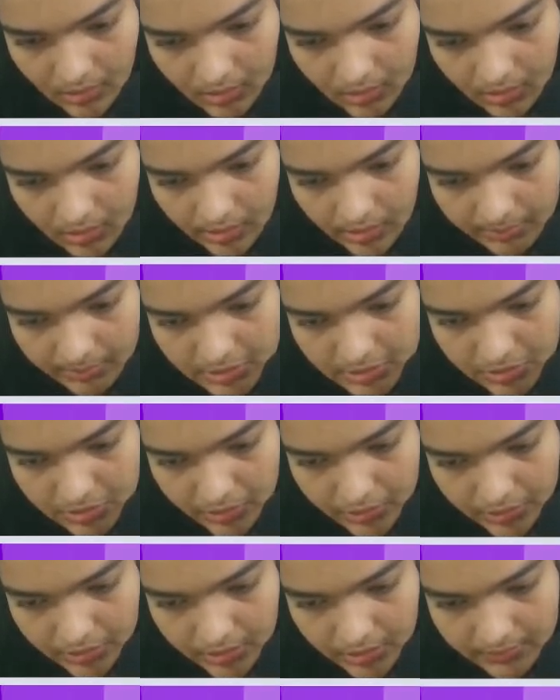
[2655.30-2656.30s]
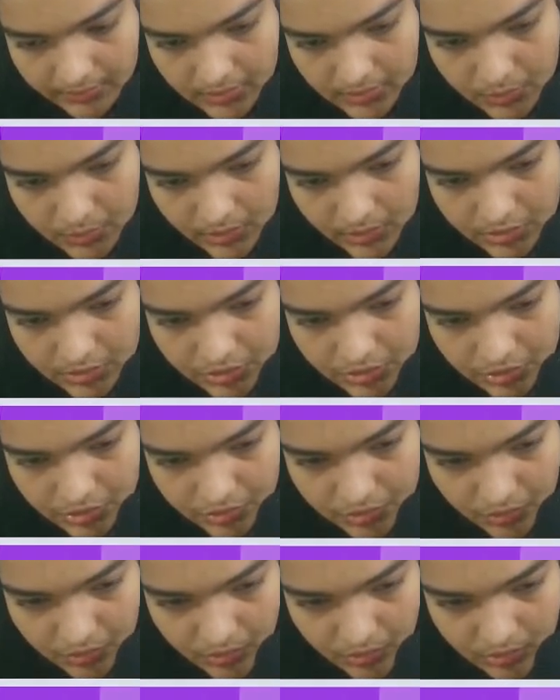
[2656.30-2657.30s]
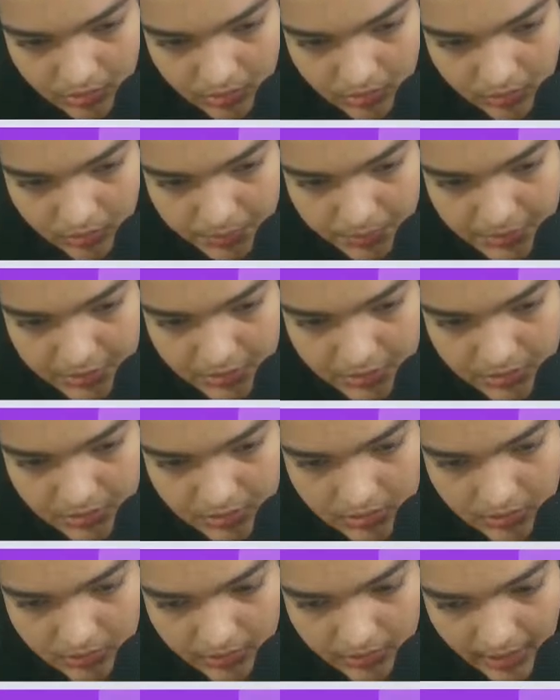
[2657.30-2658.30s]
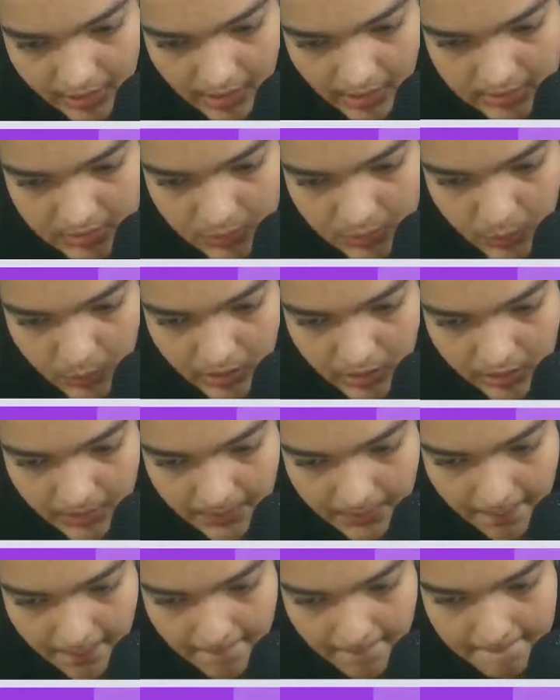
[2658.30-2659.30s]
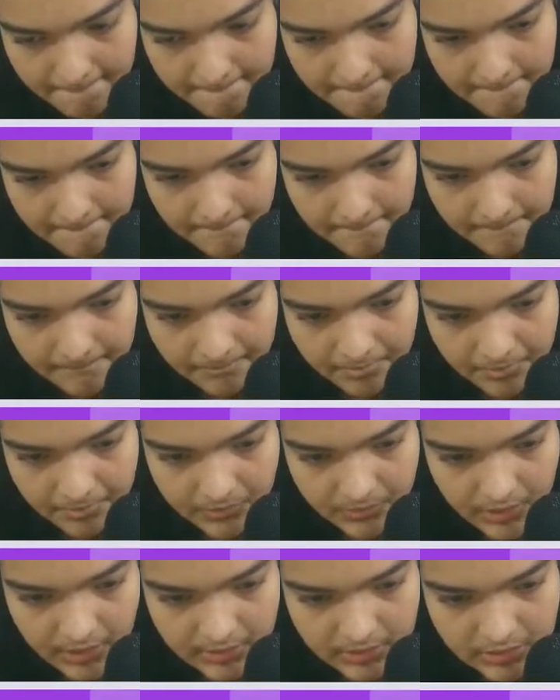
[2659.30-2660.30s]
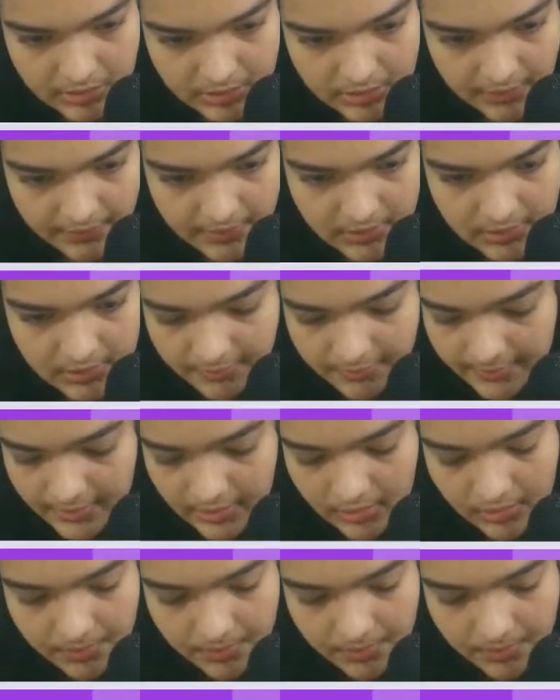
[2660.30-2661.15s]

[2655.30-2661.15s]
I'm just going to give this one a stroke. Oops, no, that doesn't work. Let's just give this a fill.